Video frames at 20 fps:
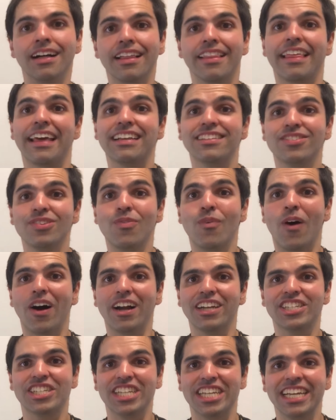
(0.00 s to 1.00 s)
Thanks for
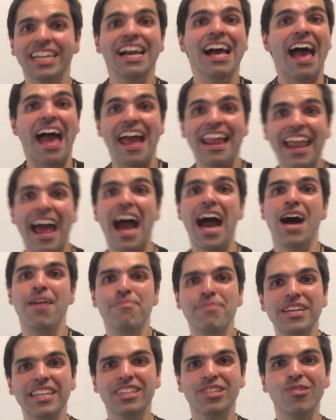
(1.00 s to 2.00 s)
watching and
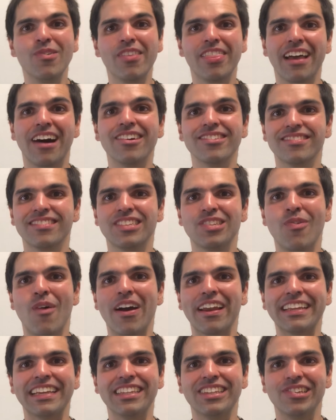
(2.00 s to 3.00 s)
happy
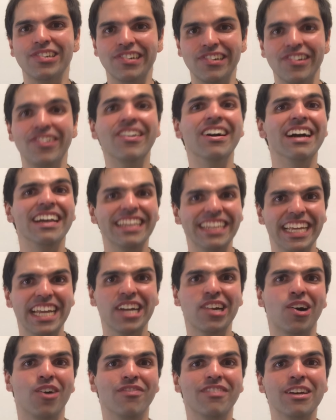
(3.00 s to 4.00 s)
2022 year
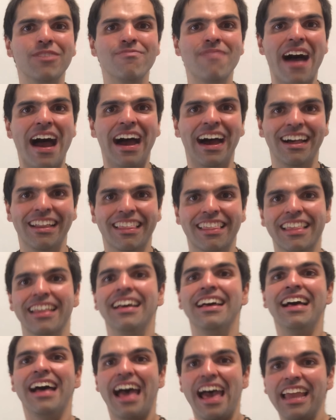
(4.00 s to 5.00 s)
of the math.
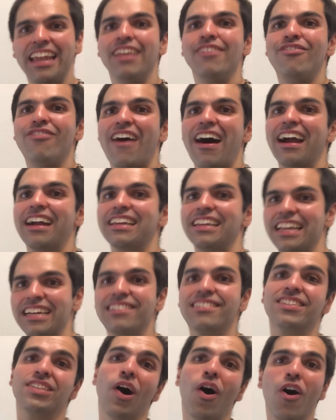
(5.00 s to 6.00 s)
And in fact,
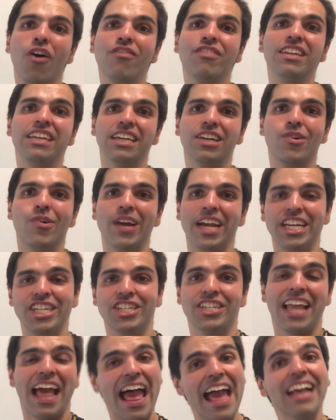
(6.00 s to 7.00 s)
let's solve the
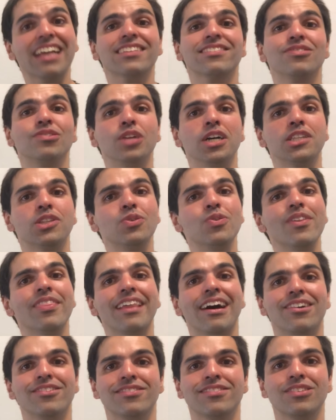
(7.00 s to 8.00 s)
equation x to the
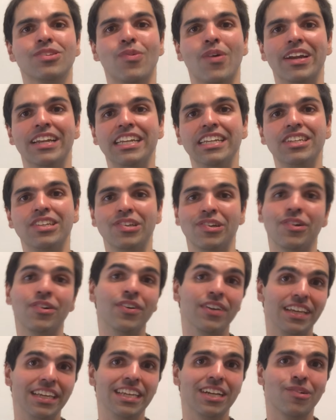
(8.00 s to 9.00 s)
2022
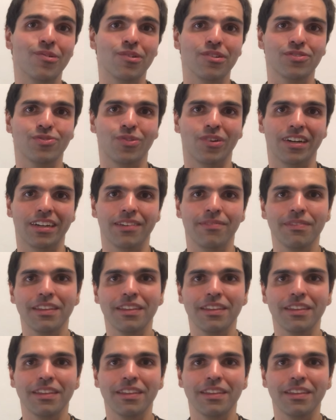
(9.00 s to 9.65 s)
equals 1.